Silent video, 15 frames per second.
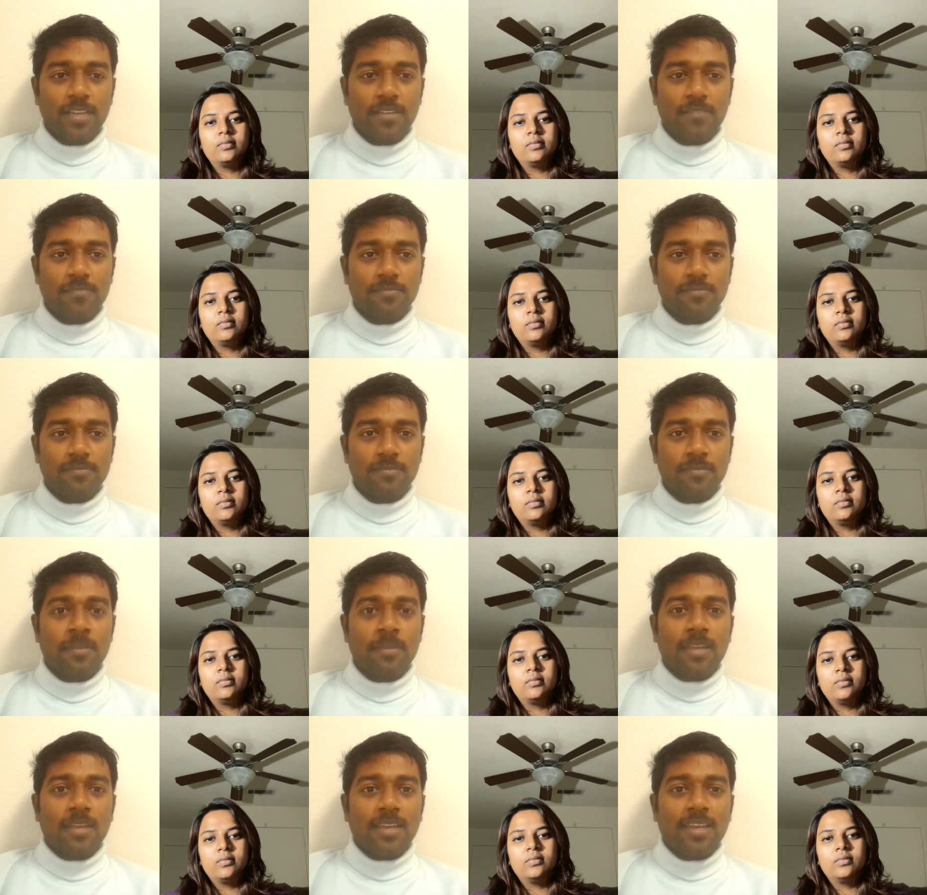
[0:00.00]
Speaker 1: yeah
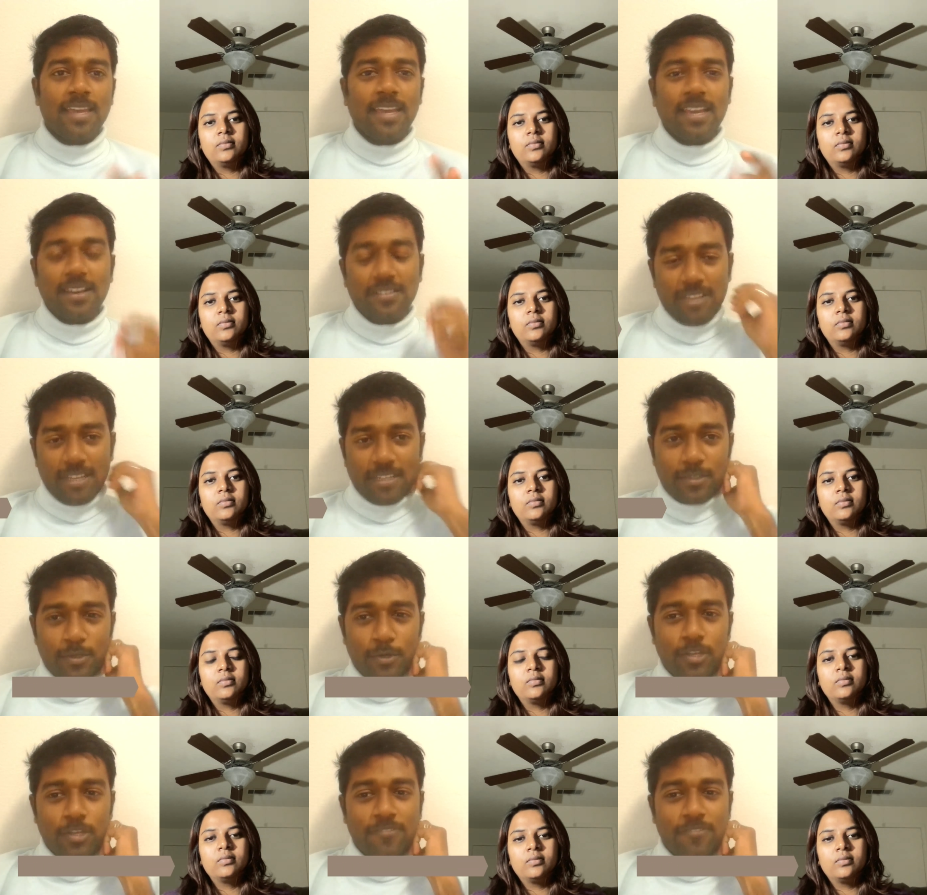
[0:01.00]
Hey Kavya,
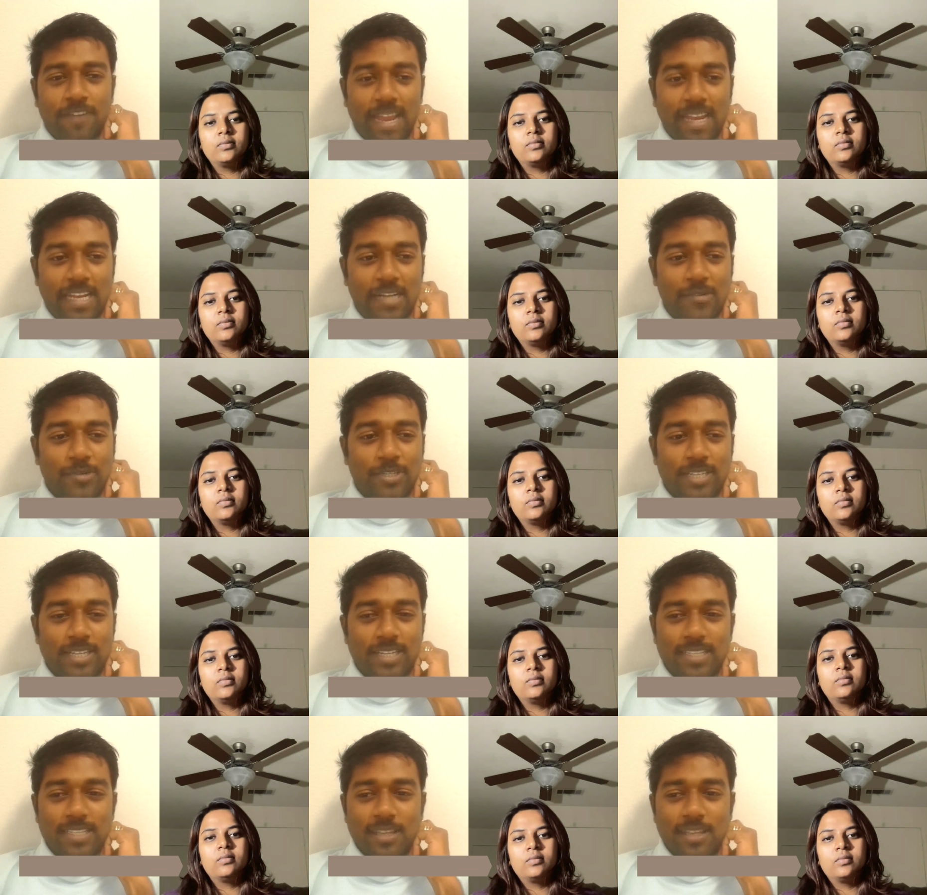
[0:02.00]
so the final
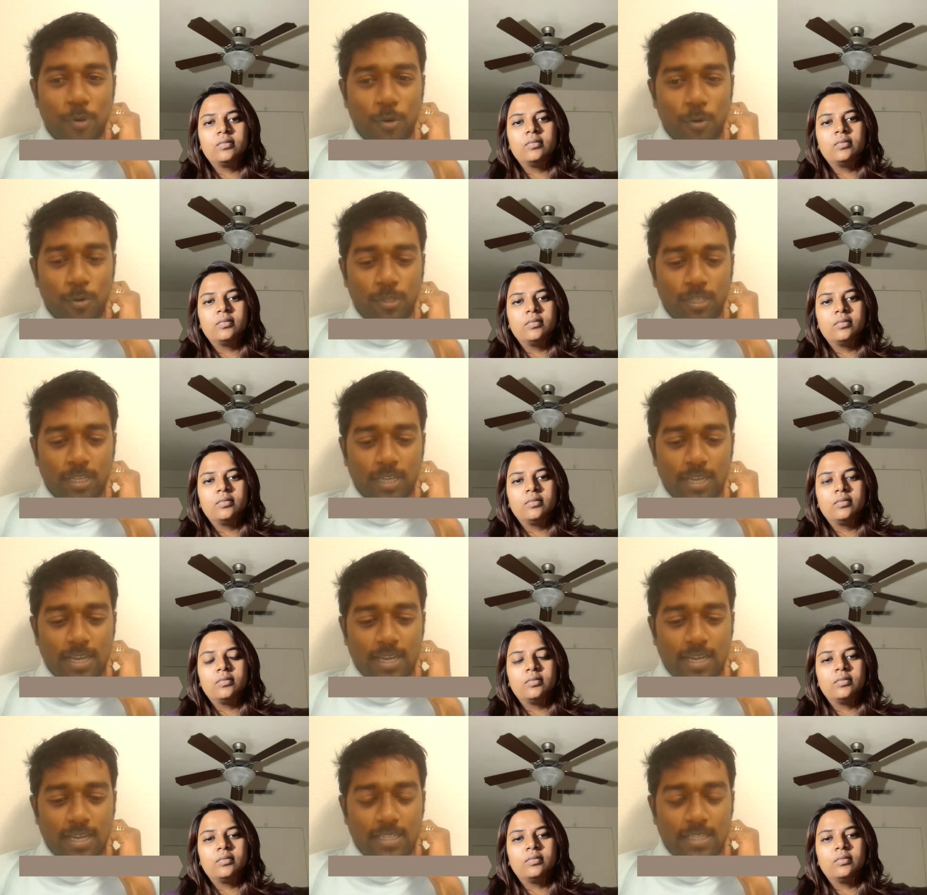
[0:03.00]
question is about
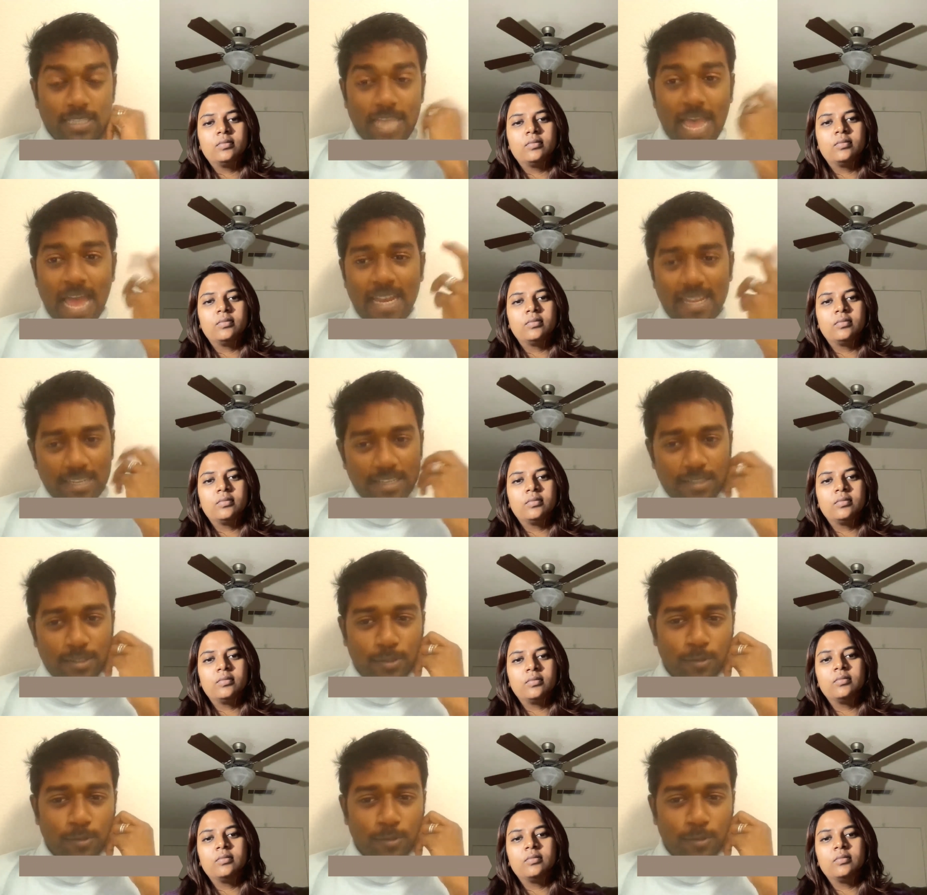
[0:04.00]
uh, salary.